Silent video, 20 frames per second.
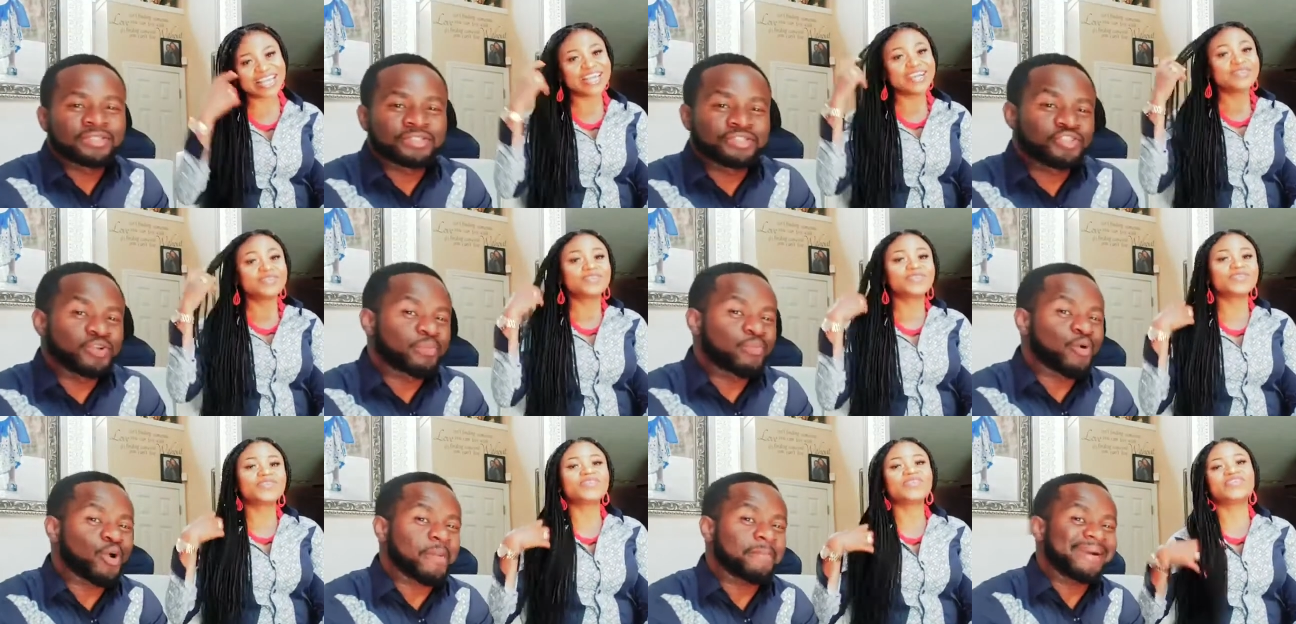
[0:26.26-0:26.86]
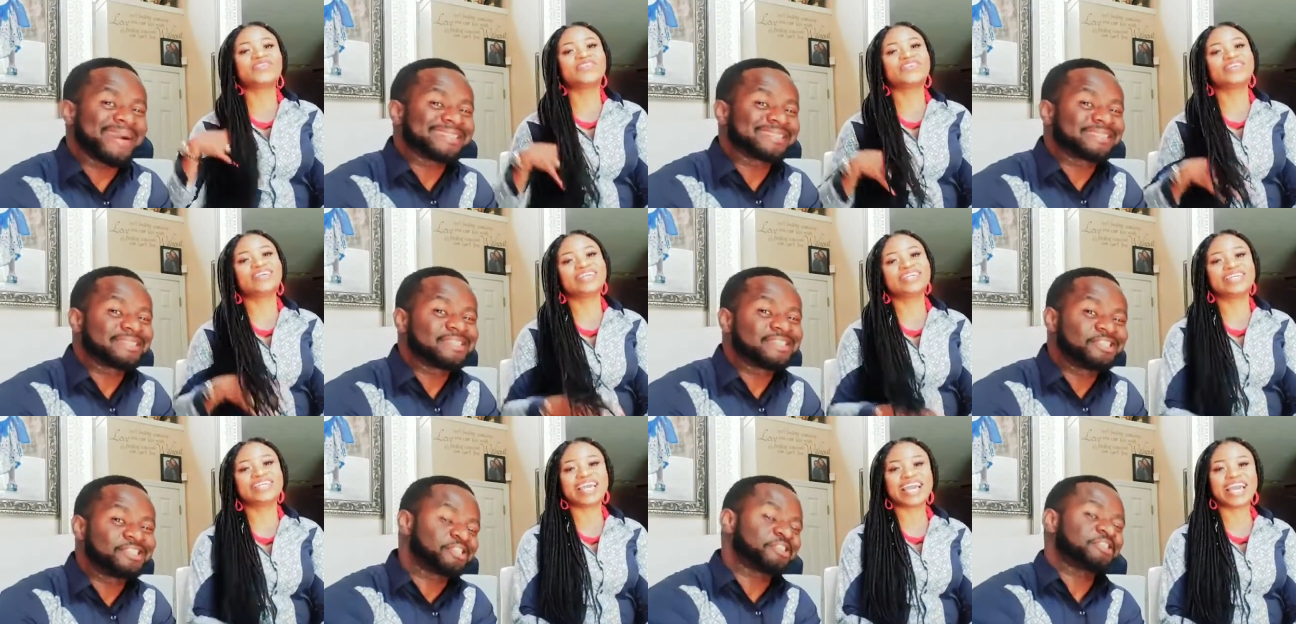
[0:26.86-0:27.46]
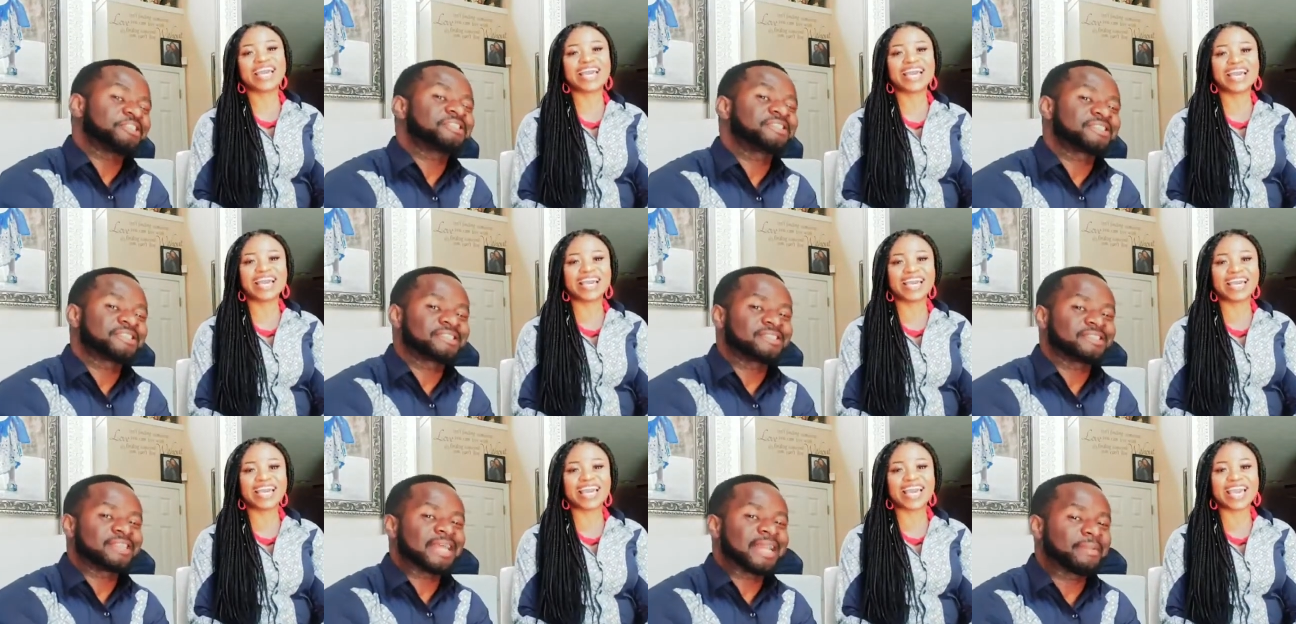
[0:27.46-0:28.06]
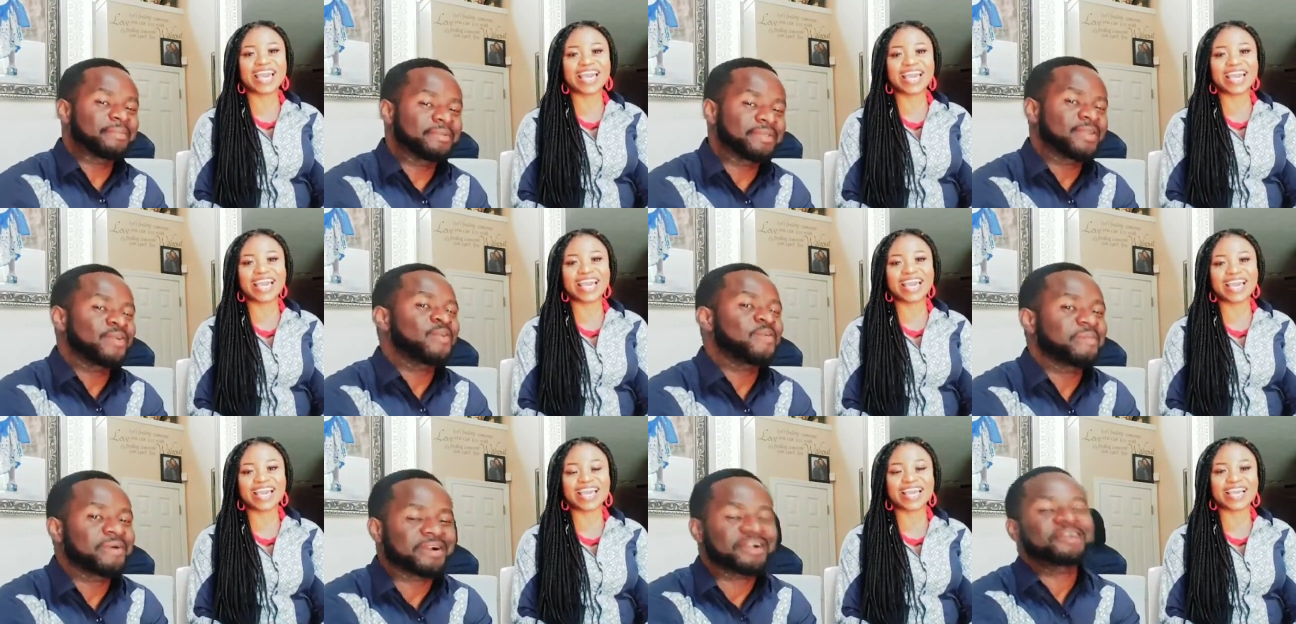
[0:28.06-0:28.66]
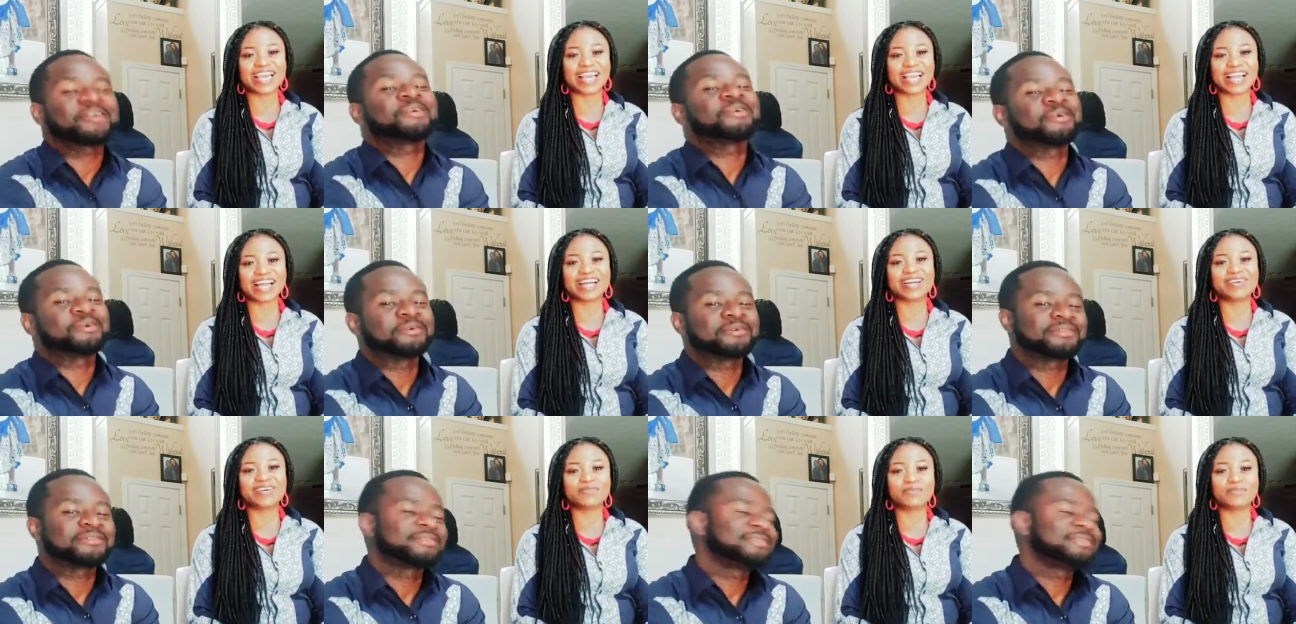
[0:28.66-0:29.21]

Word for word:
Speaker 1: This is your boy Mike Lee Johnson and I'm here with my girl.